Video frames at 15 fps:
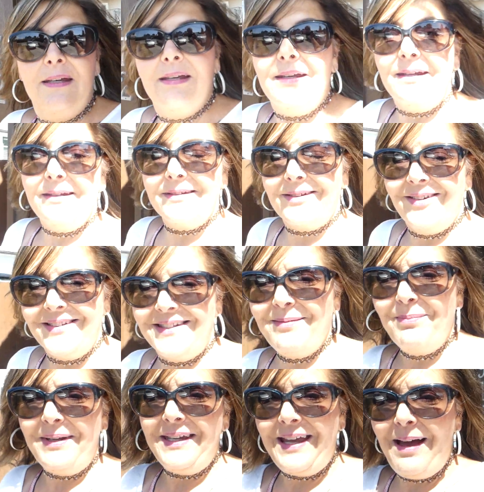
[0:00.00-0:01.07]
he's got
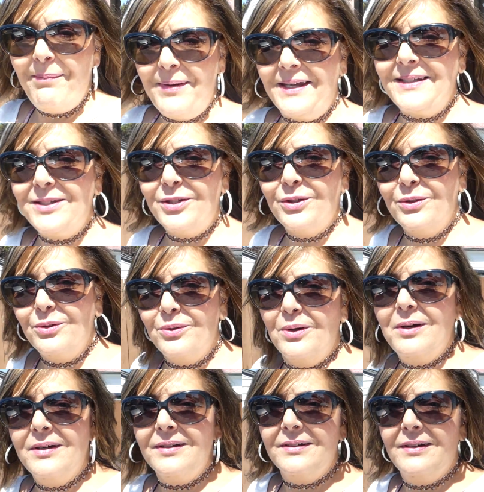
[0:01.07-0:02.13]
somebody coming to
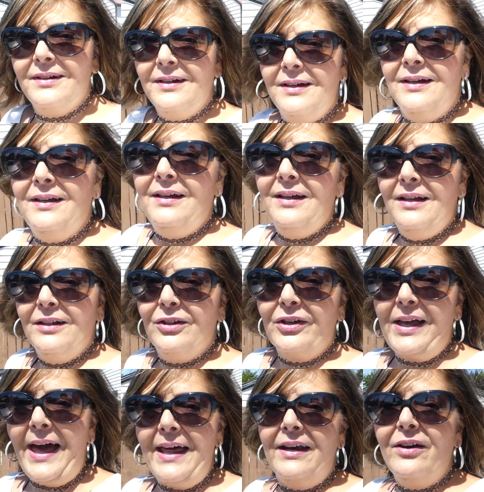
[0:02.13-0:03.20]
look
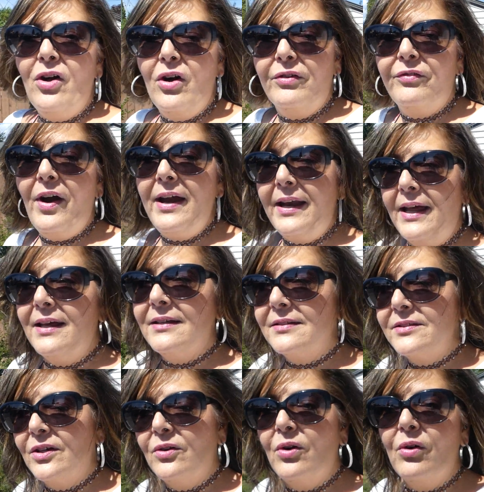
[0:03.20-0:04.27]
at it on Friday,
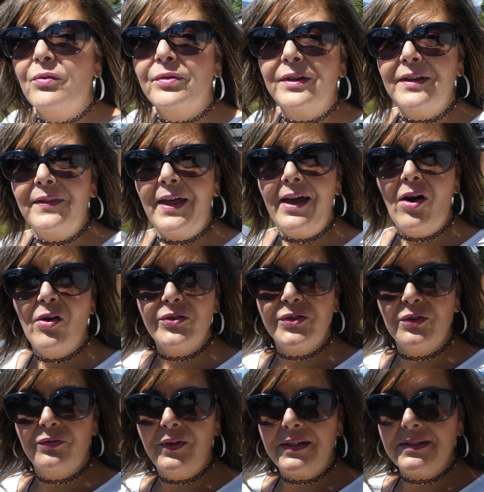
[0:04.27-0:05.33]
so hopefully they also
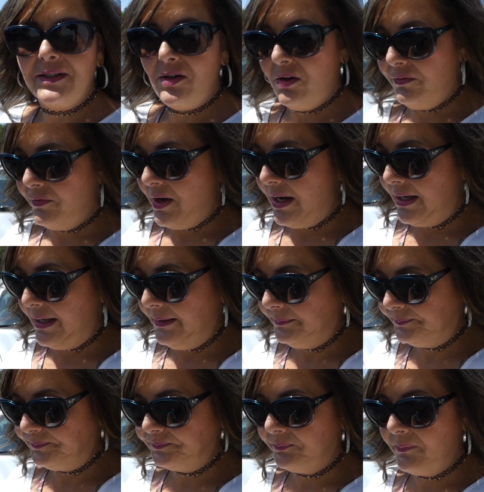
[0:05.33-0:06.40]
fix it on Friday.
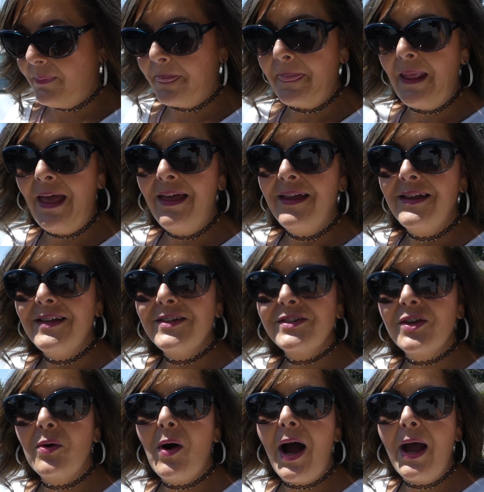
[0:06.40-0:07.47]

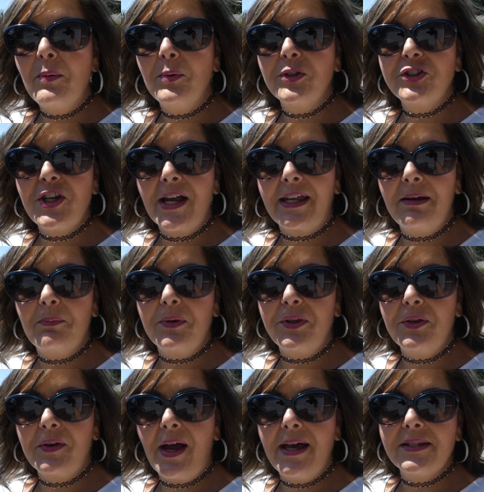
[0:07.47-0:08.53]
So I will check in with
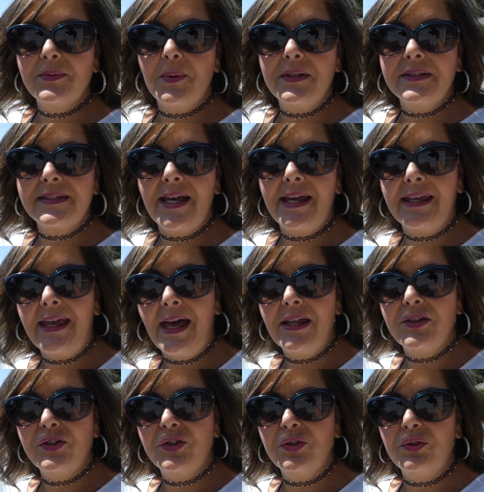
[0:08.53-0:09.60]
you guys once I
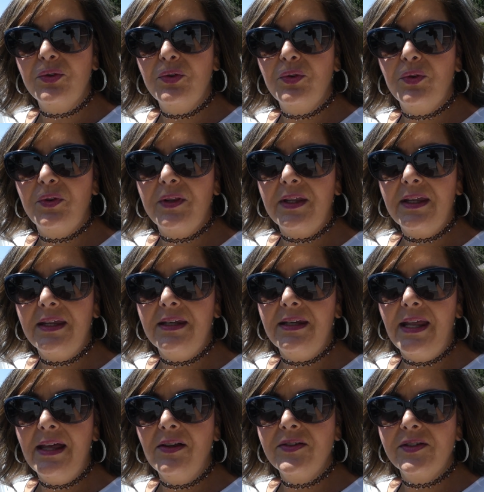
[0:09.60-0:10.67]
get to the
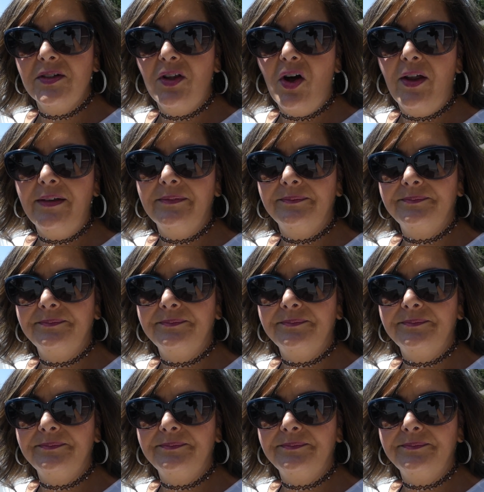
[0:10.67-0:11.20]
nail salon.